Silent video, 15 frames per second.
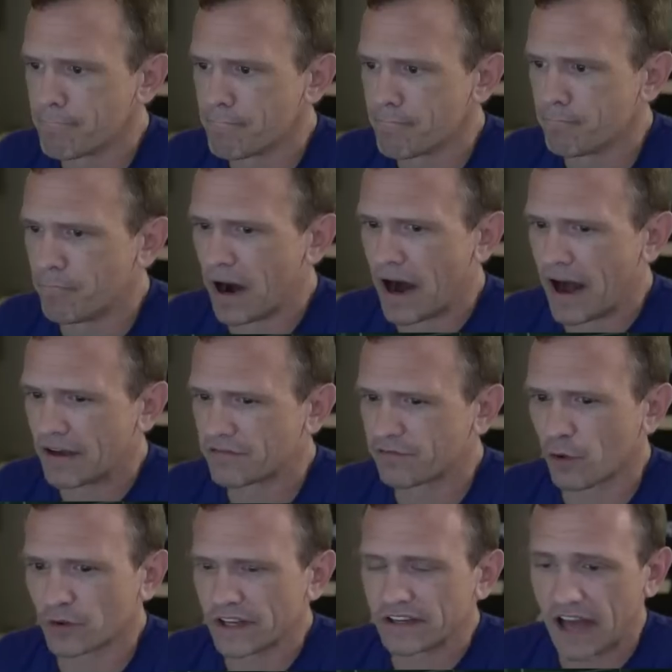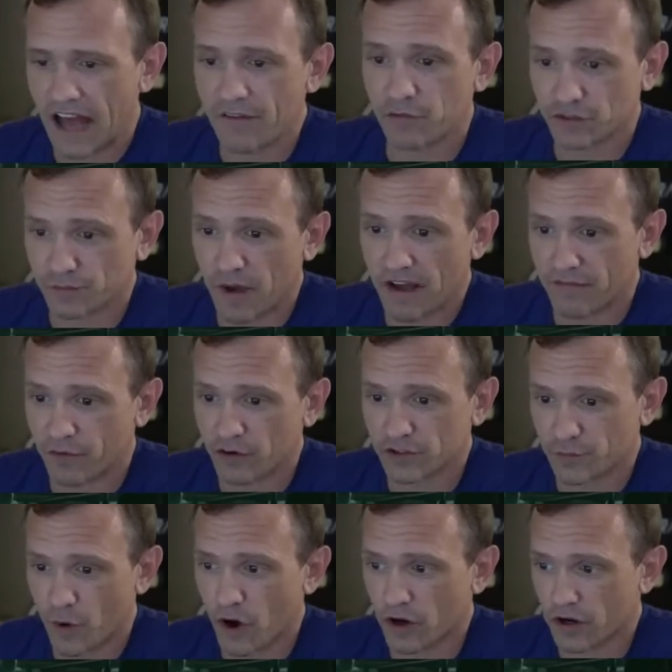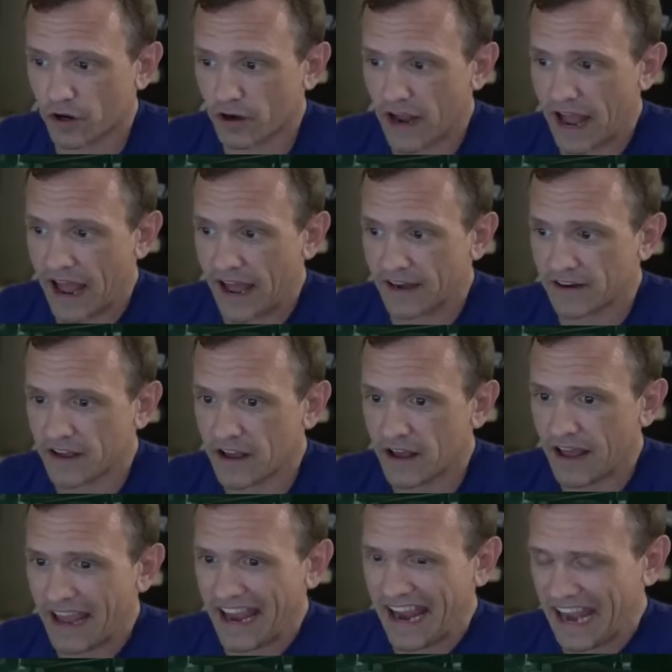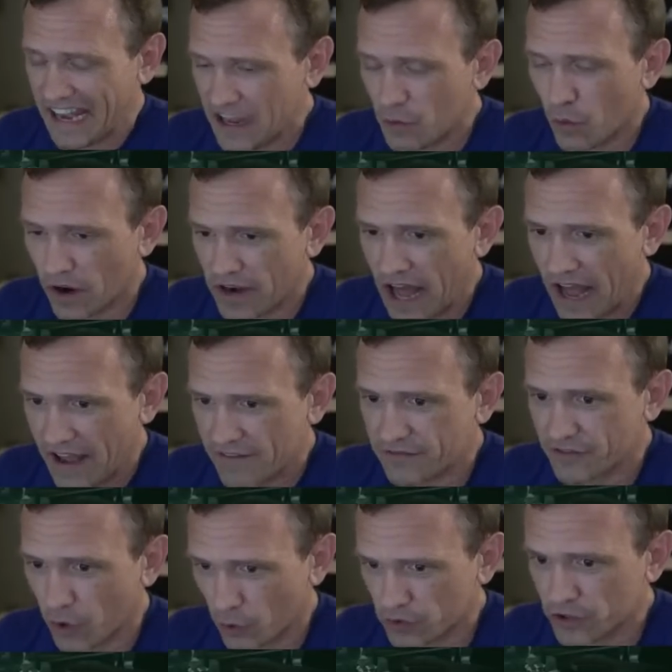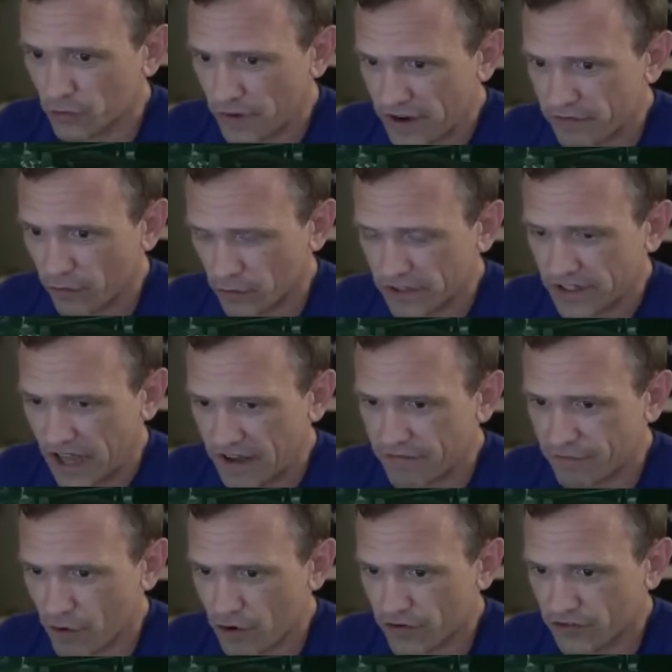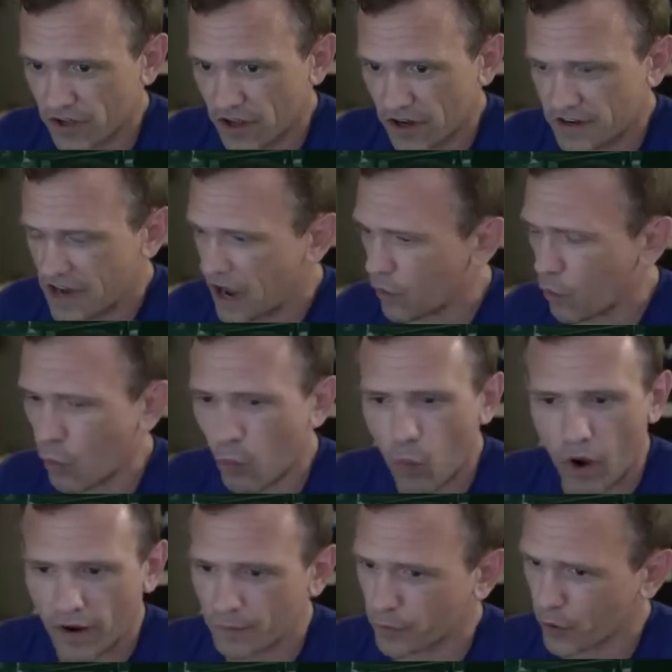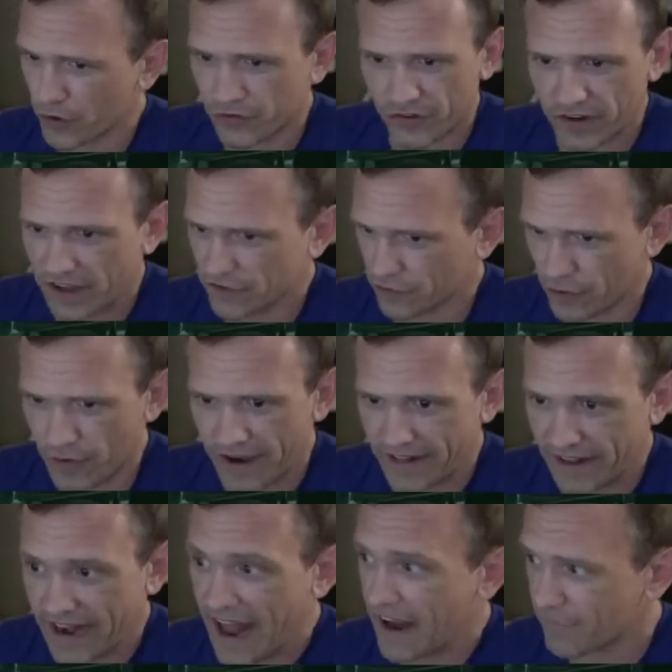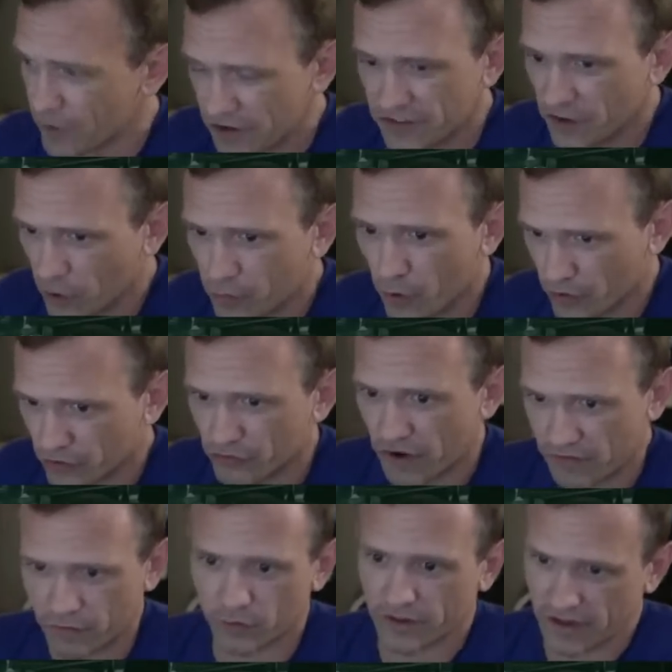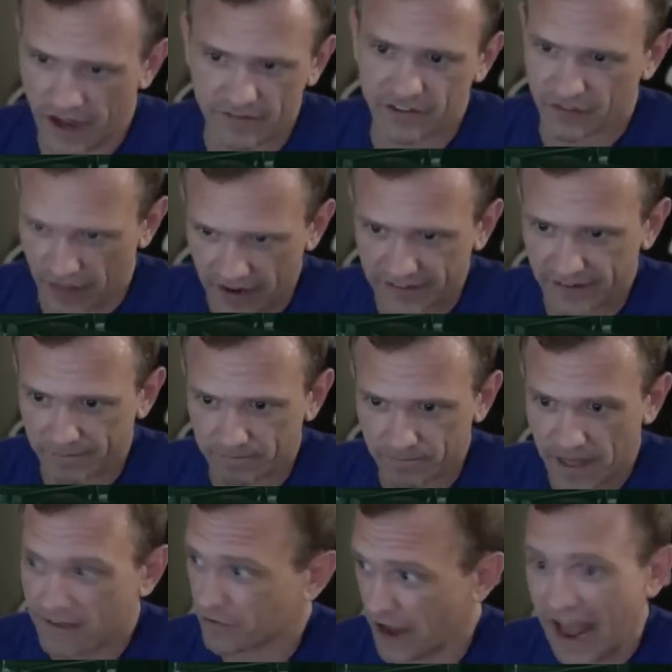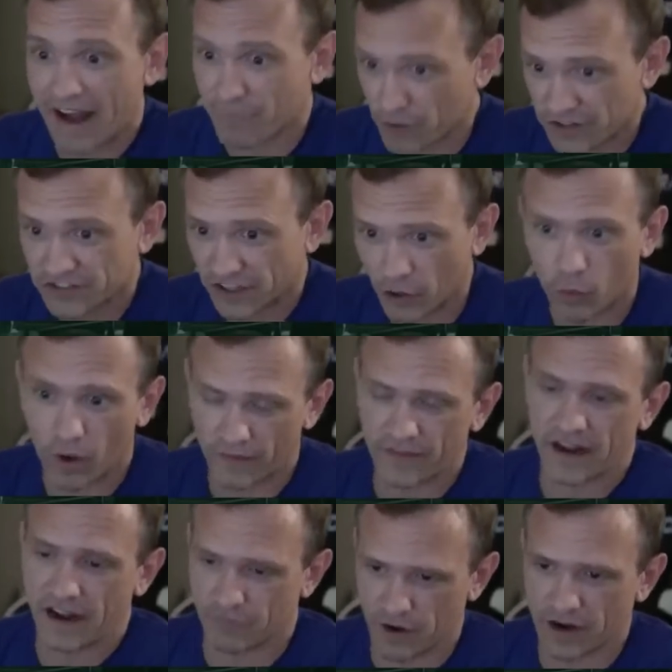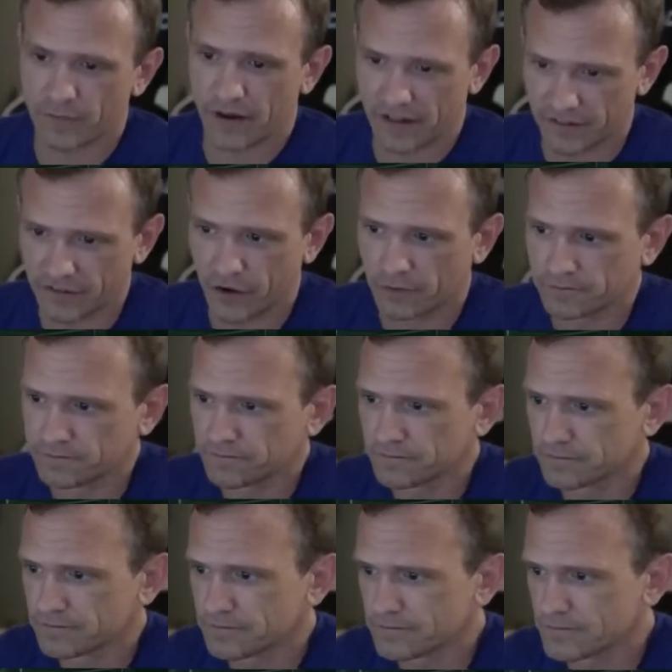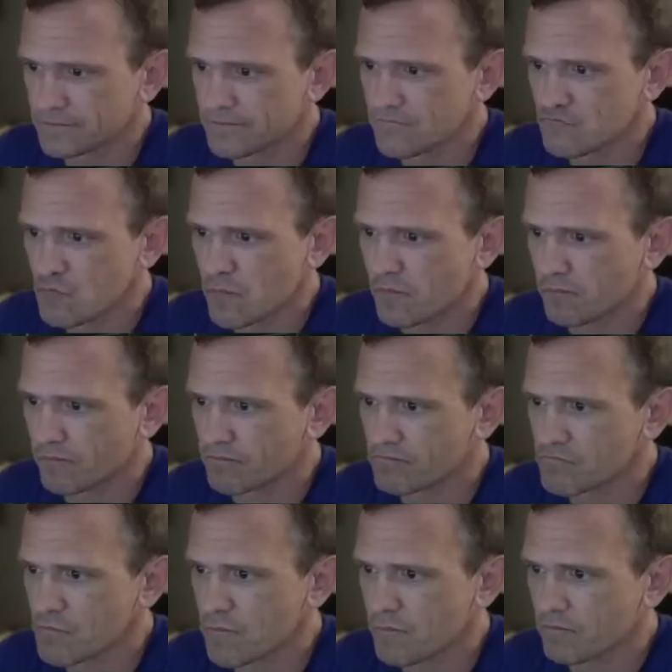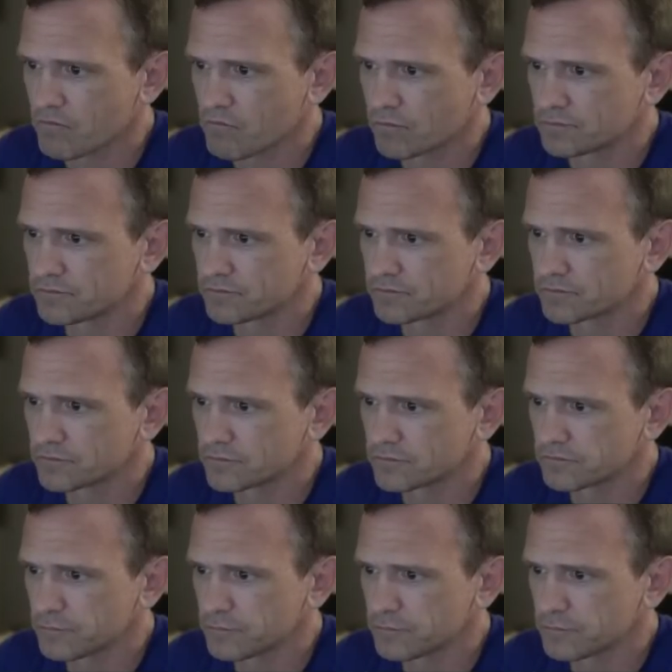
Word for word: But Folding Knife was my first Parker, and anyone I have told to read Folding Knife first, not one person has regretted it. Every single person who's read Folding Knife has liked it. Every single one that I've read. I will trust you. Then if I'm gonna ever start Parker, I'll start there.